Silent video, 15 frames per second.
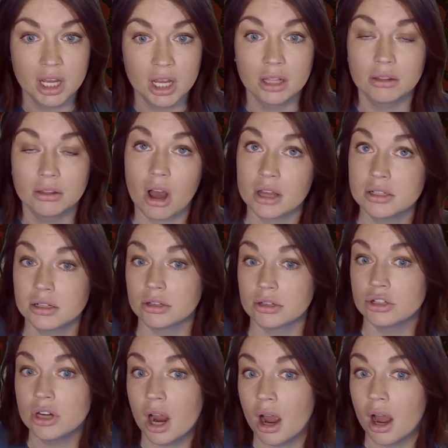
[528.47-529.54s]
Lost a
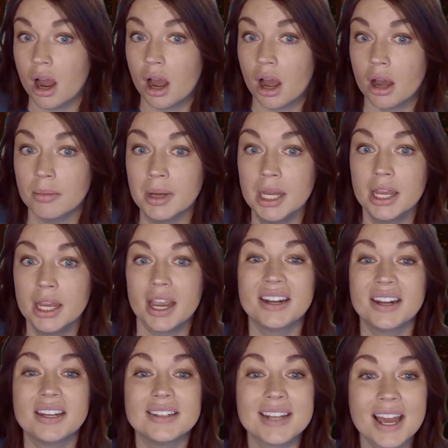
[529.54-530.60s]
job, an
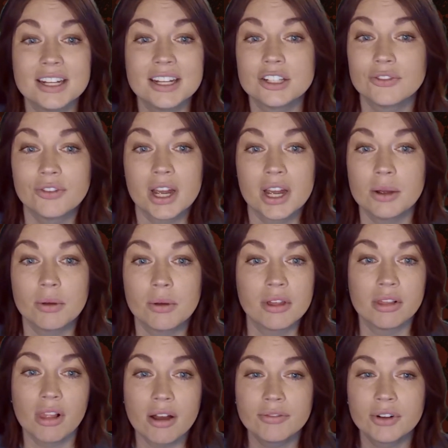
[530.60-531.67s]
intense fight with a
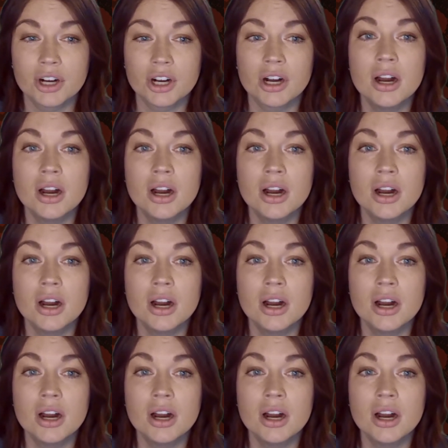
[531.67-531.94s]
lover,